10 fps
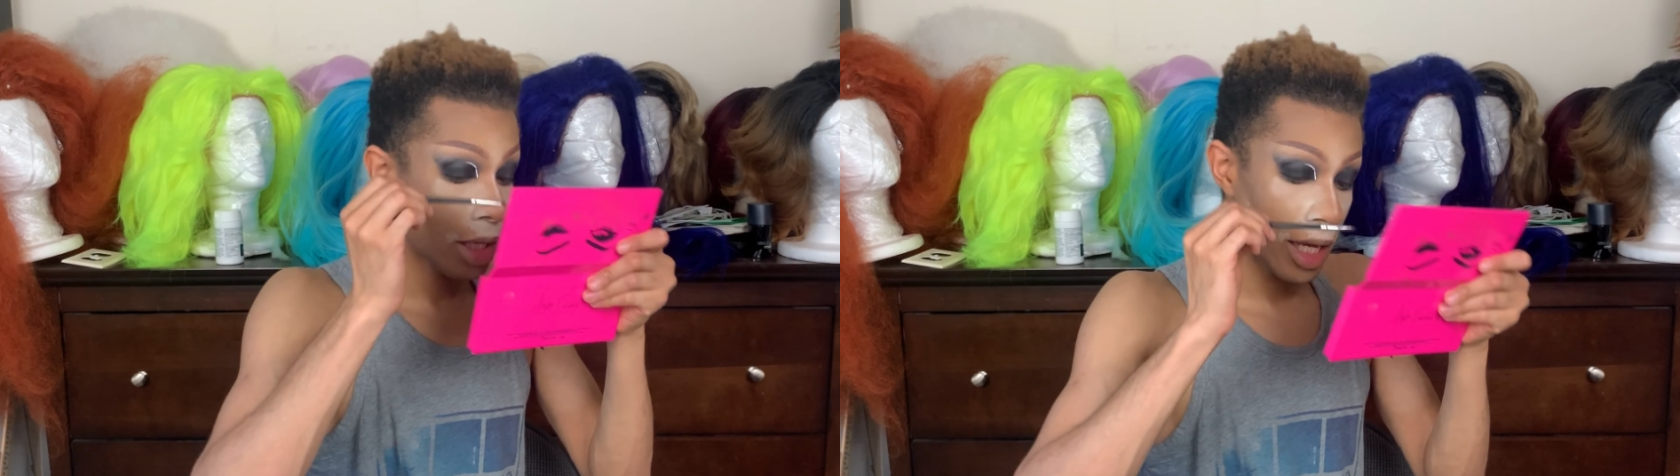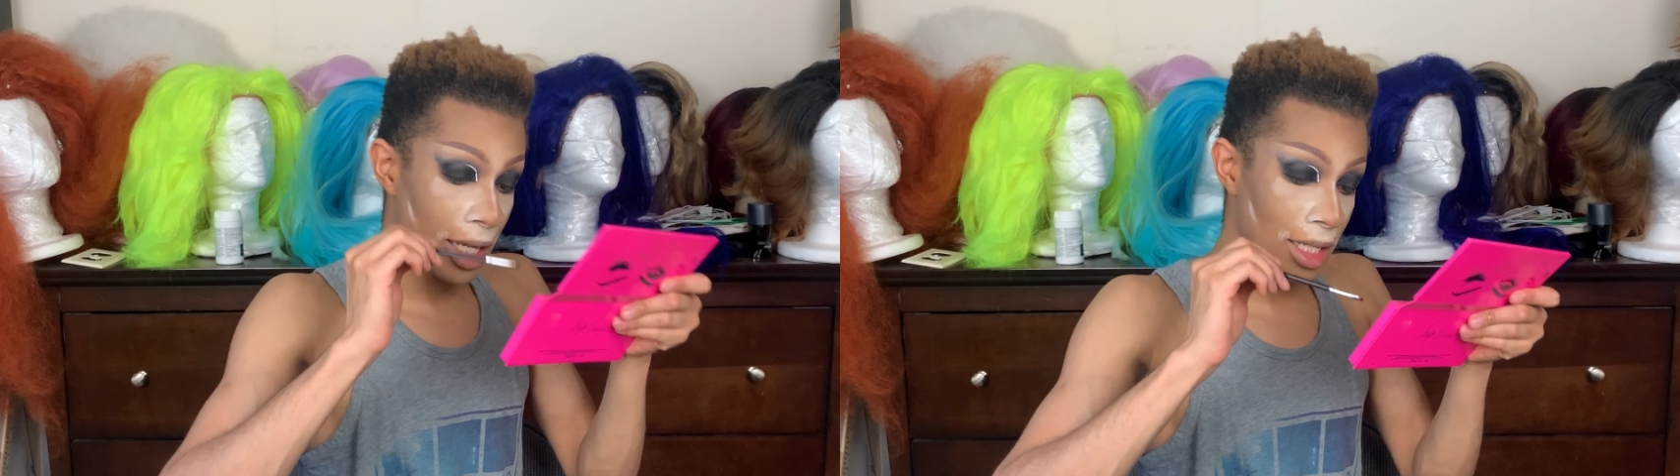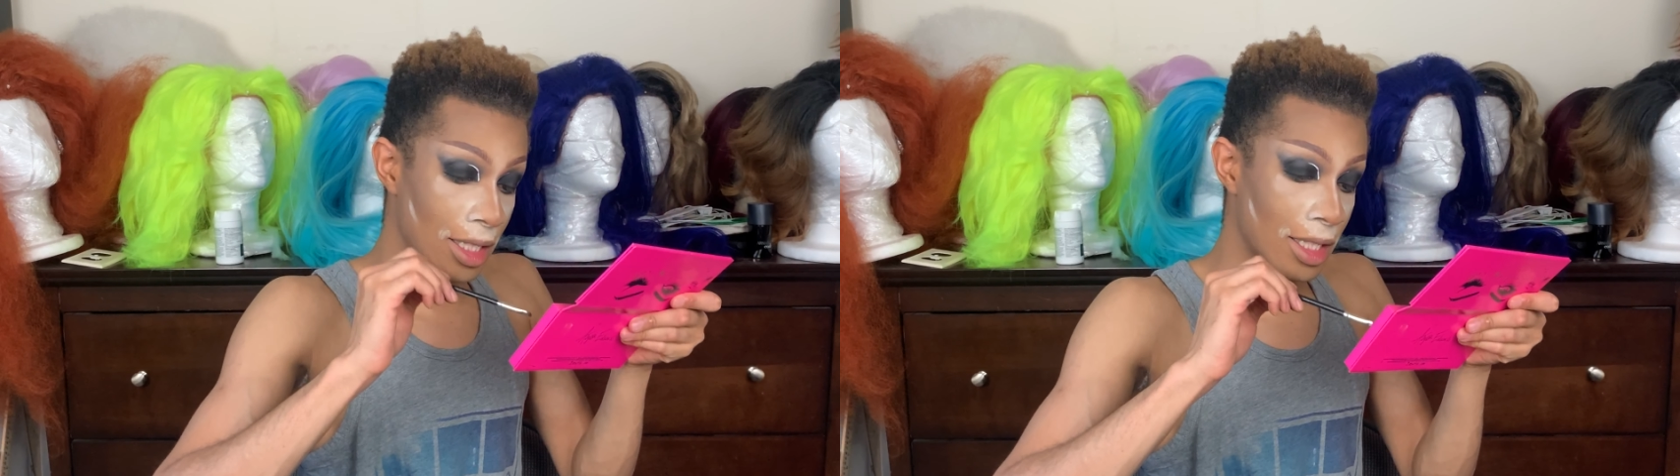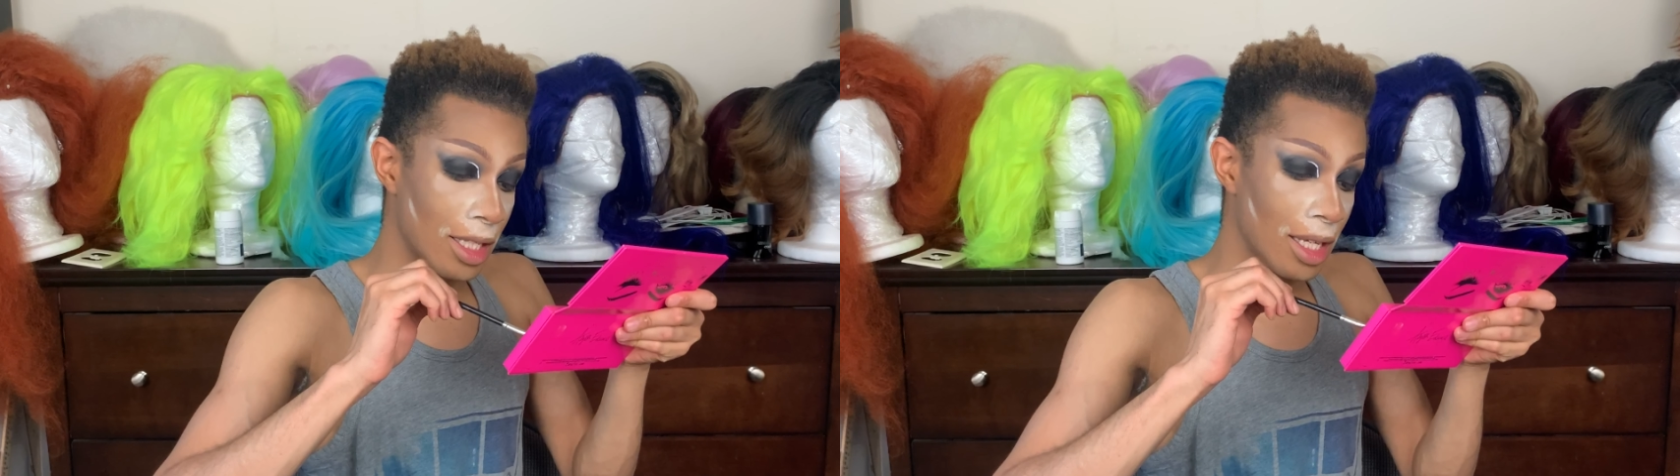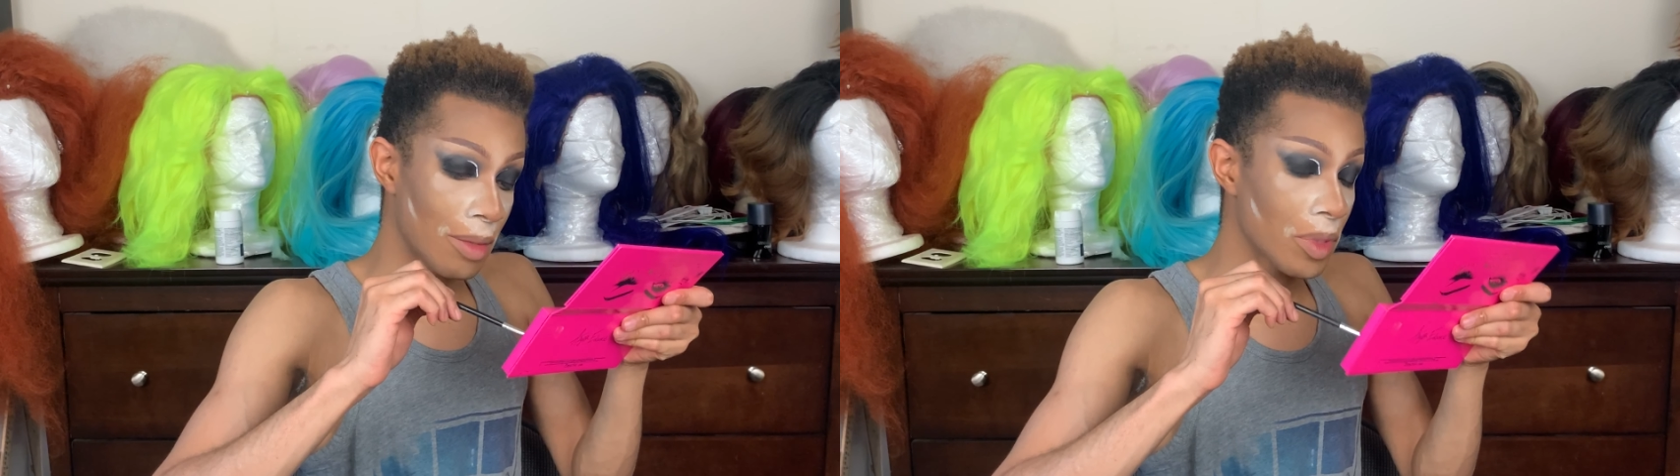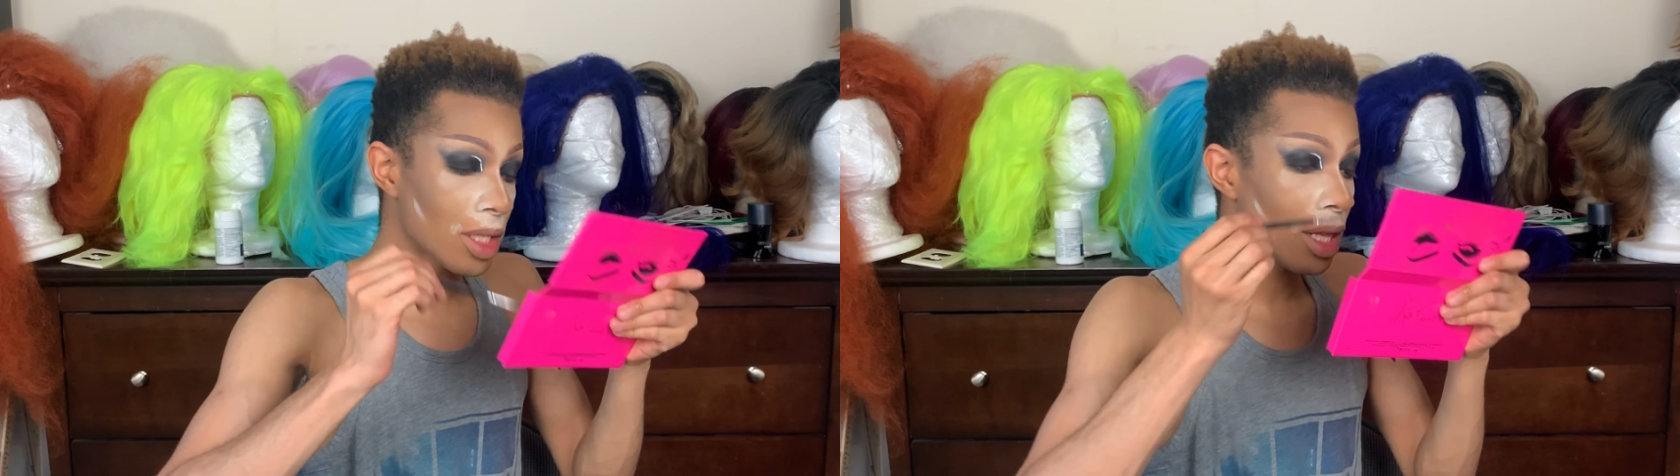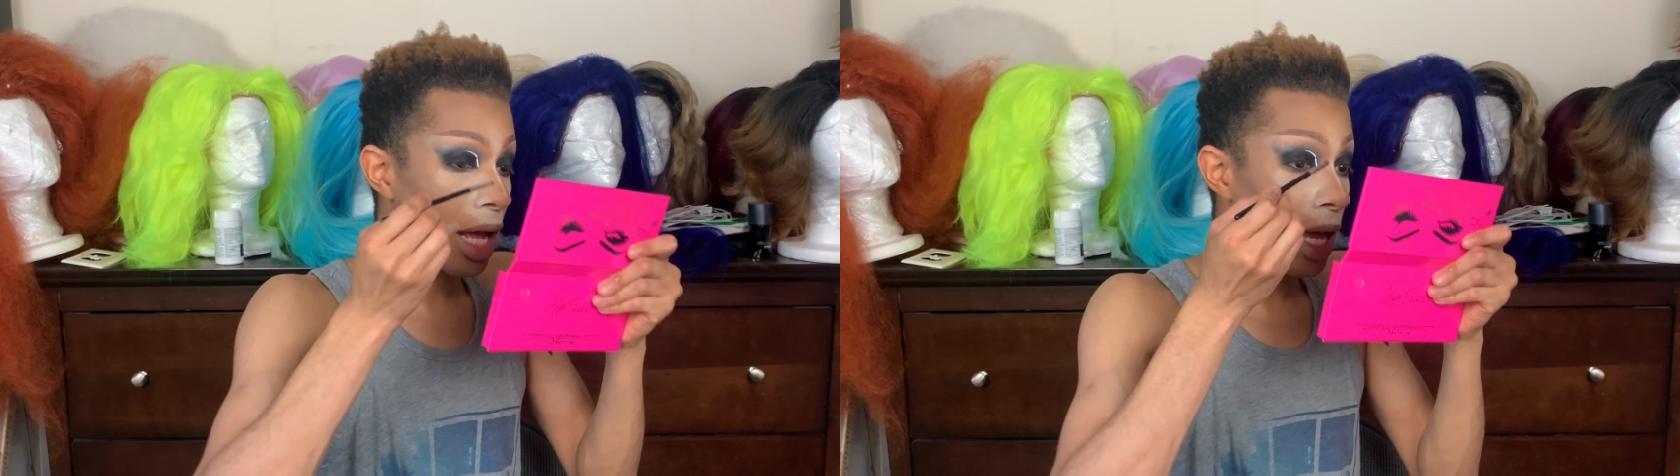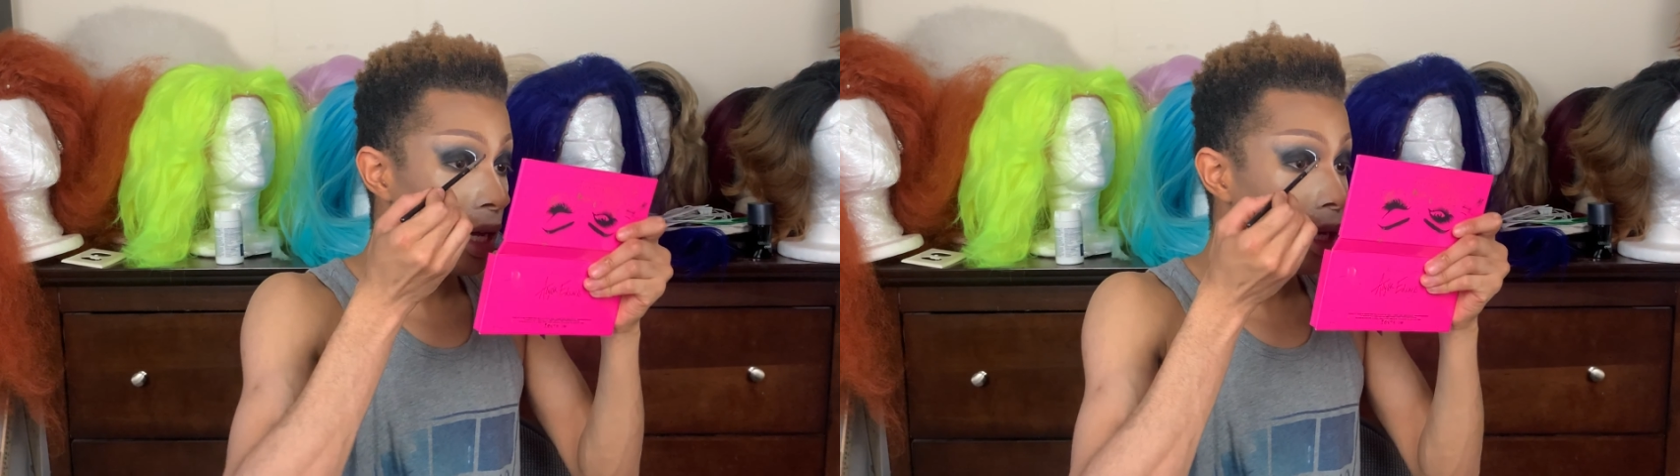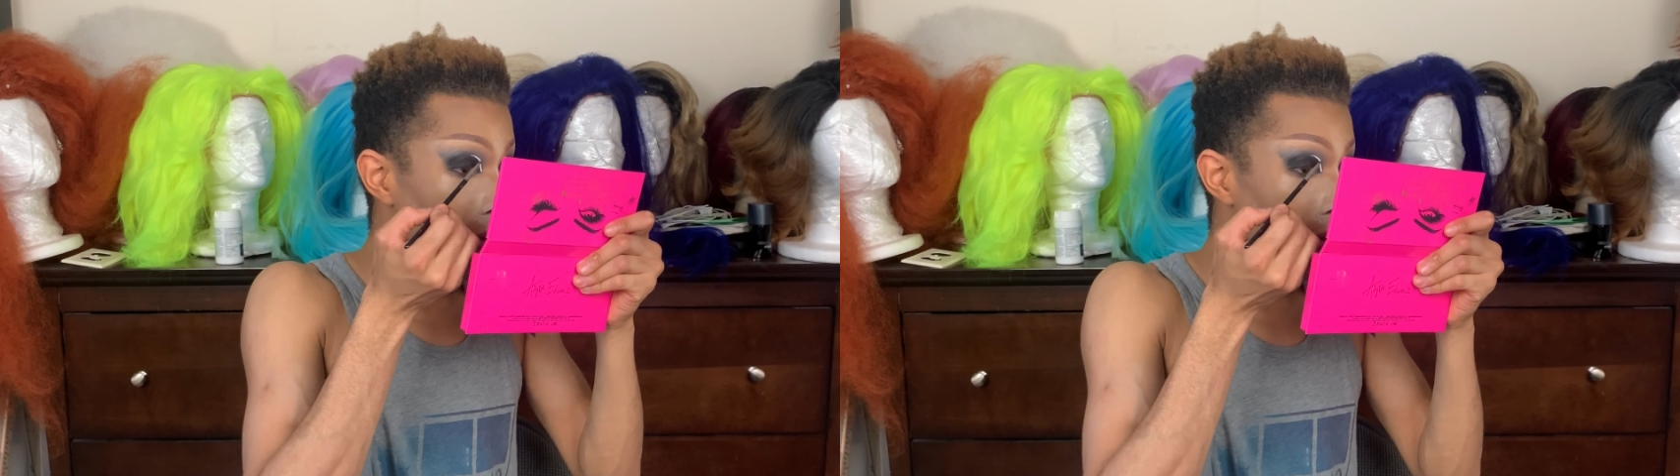And it seems like